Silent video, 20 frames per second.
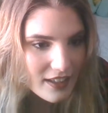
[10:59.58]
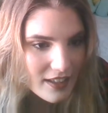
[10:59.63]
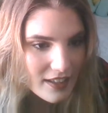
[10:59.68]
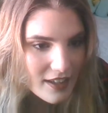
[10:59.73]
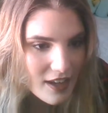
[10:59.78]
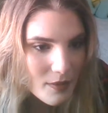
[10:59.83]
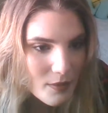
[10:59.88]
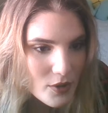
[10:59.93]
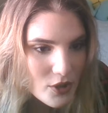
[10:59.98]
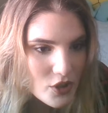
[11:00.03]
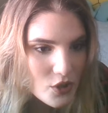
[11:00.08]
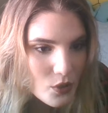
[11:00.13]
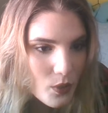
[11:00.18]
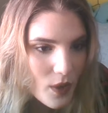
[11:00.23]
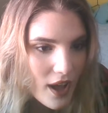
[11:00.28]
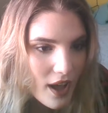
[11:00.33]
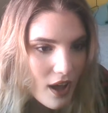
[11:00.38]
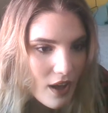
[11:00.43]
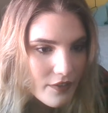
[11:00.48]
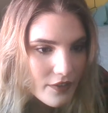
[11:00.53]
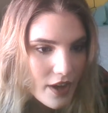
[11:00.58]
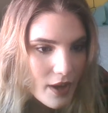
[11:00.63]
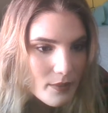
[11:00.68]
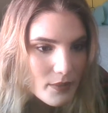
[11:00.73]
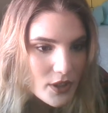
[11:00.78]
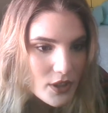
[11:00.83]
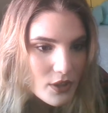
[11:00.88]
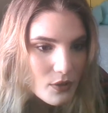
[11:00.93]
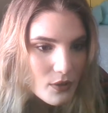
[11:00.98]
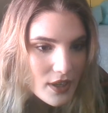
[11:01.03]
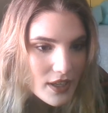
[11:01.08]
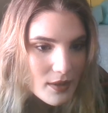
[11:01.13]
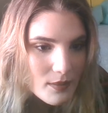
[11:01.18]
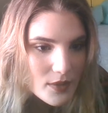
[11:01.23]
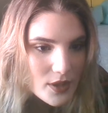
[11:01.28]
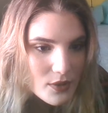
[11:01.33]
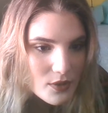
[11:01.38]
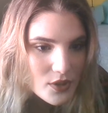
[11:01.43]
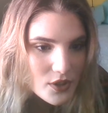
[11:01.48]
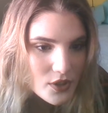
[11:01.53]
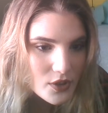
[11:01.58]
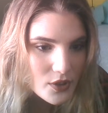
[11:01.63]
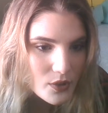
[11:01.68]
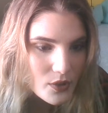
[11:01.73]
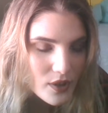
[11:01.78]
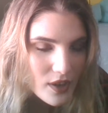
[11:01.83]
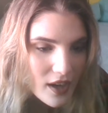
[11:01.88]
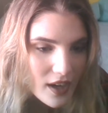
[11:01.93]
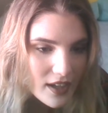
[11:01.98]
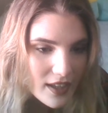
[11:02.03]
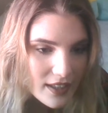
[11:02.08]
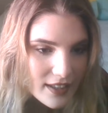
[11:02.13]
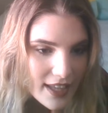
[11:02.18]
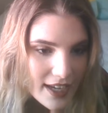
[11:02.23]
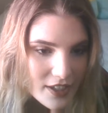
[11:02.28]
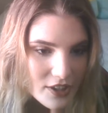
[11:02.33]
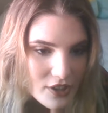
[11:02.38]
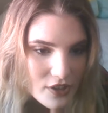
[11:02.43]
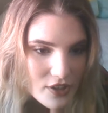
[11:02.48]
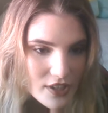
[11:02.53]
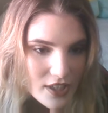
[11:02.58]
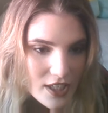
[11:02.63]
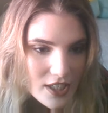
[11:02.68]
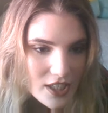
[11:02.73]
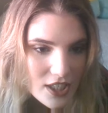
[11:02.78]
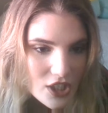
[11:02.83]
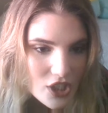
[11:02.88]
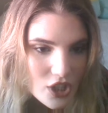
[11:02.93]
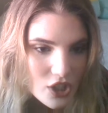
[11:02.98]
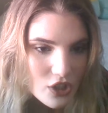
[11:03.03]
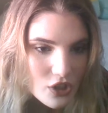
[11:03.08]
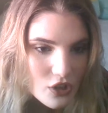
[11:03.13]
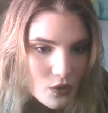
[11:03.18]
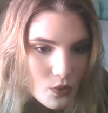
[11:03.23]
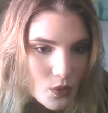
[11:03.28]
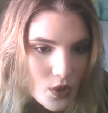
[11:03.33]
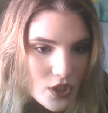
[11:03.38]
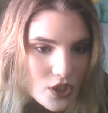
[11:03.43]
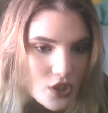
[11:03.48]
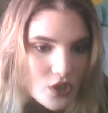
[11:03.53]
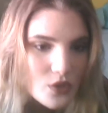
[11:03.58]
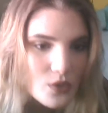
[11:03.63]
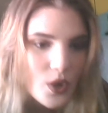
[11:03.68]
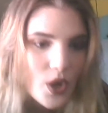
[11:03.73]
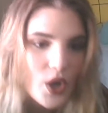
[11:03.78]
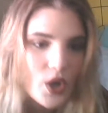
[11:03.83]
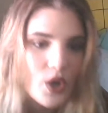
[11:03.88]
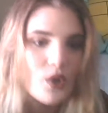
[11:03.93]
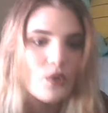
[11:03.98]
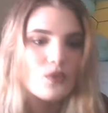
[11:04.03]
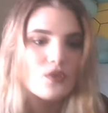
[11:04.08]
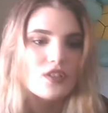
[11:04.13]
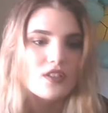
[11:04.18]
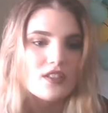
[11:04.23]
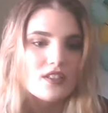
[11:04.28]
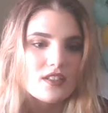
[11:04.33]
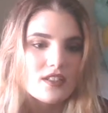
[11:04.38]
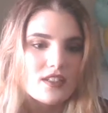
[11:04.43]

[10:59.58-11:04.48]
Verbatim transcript: Number twelve, A Mew and a Mewtwo, a collector's edition you wish you owned.